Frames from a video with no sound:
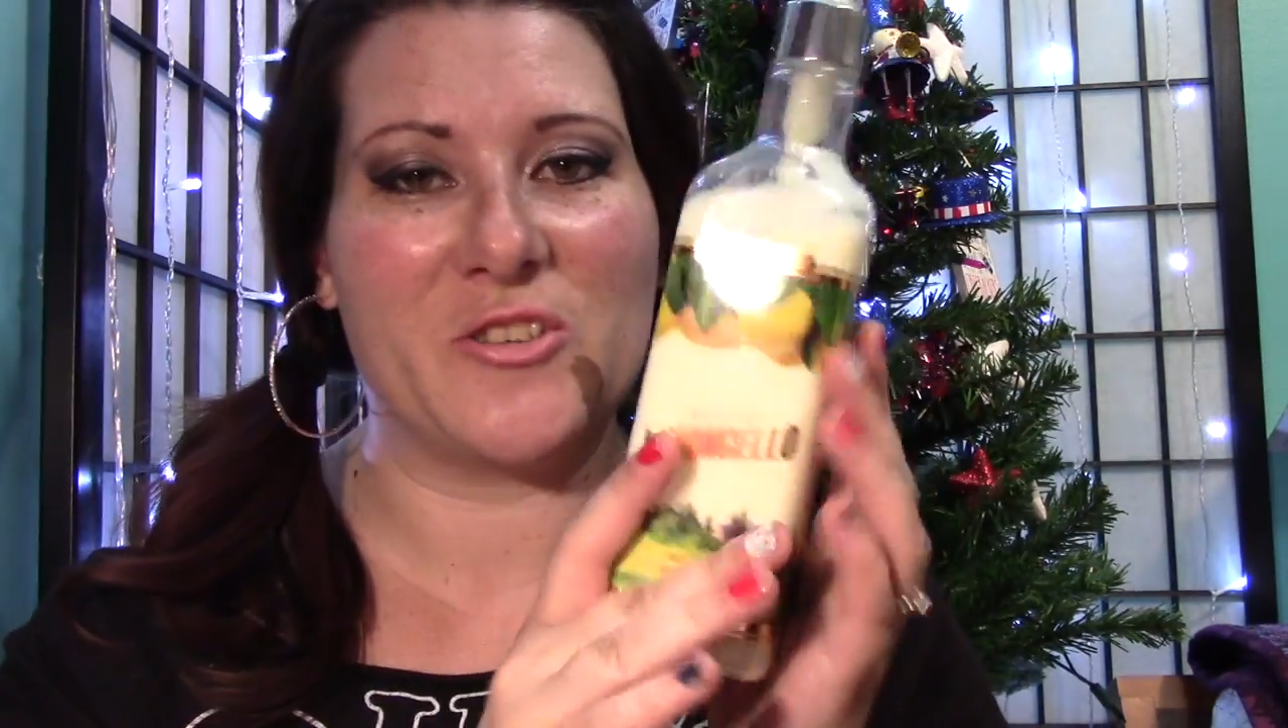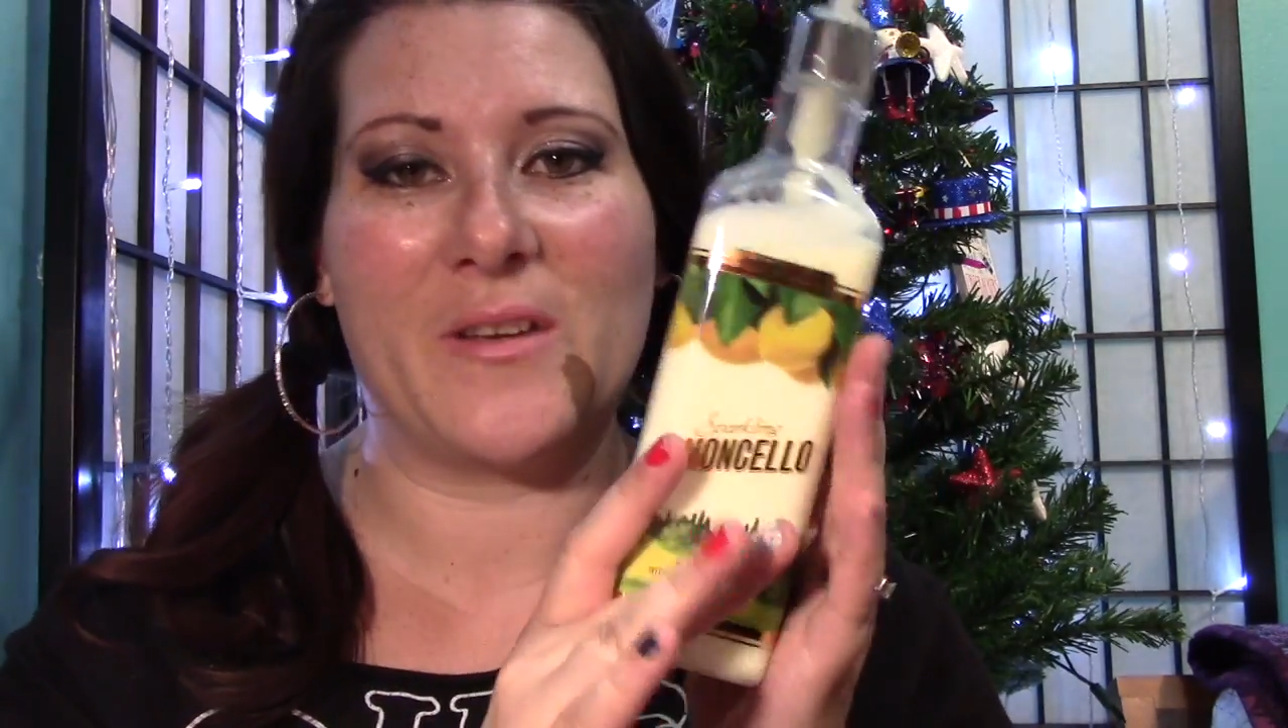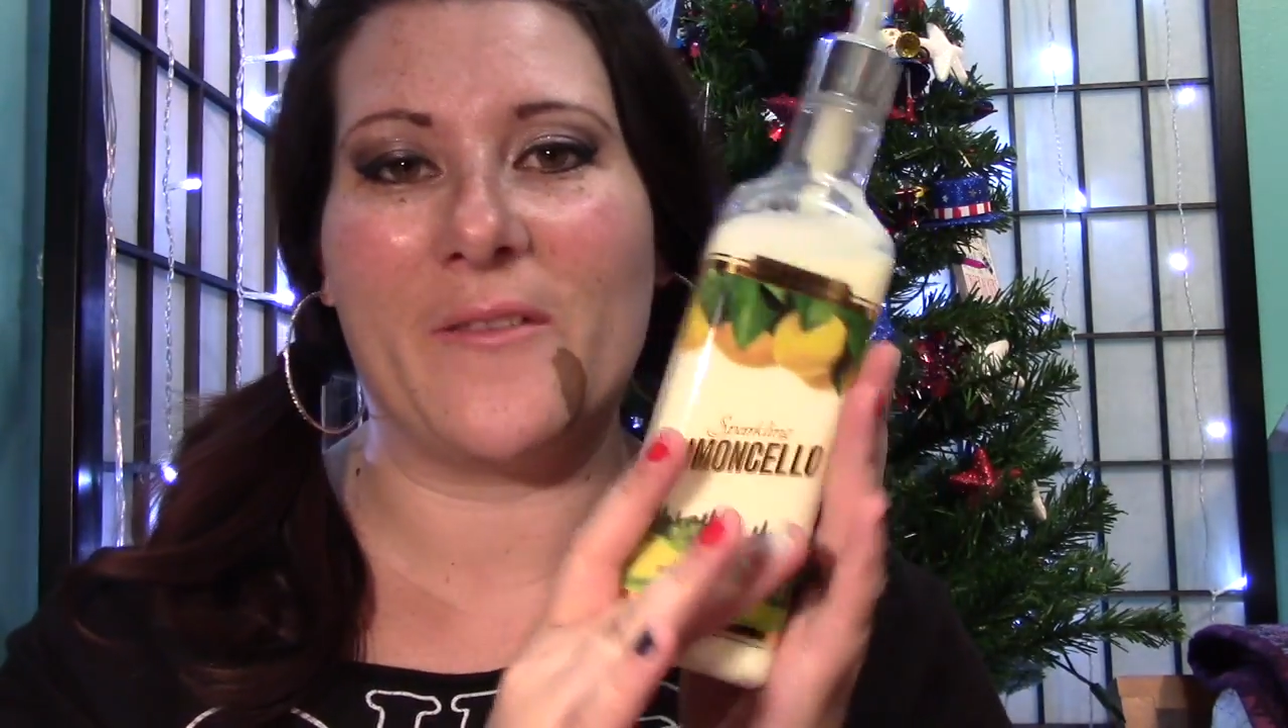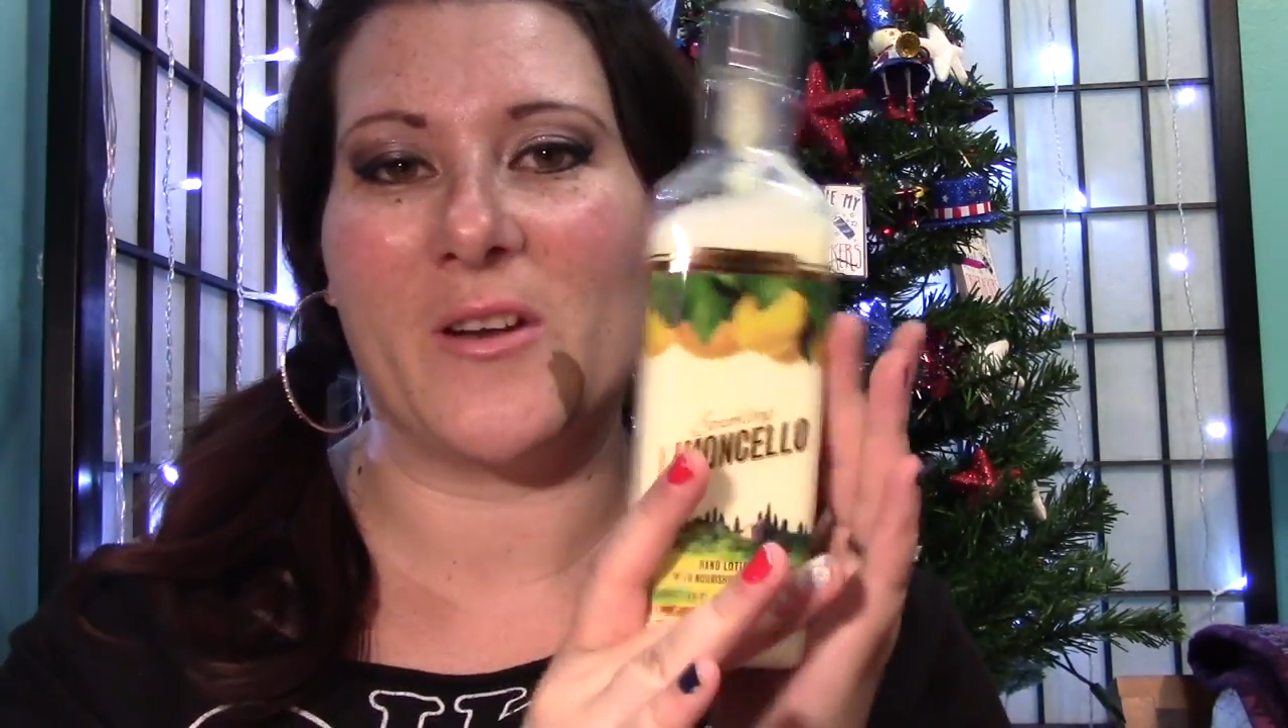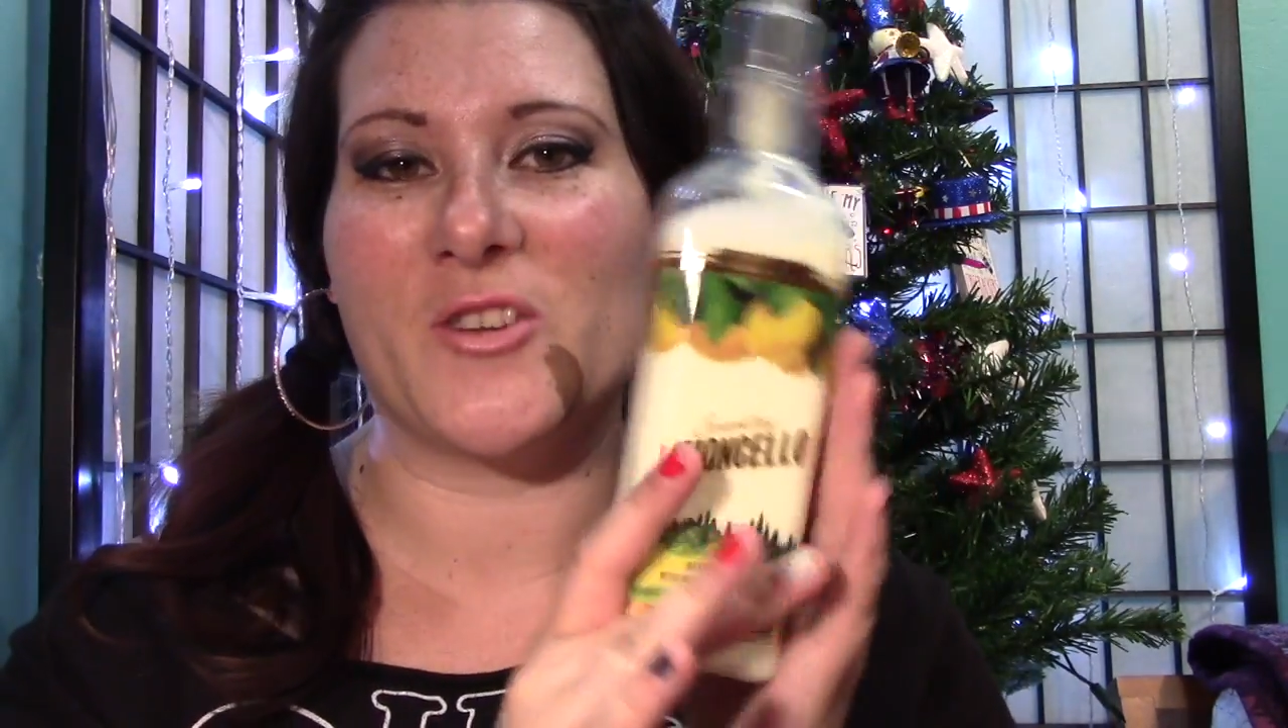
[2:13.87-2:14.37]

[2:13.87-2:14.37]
you give it a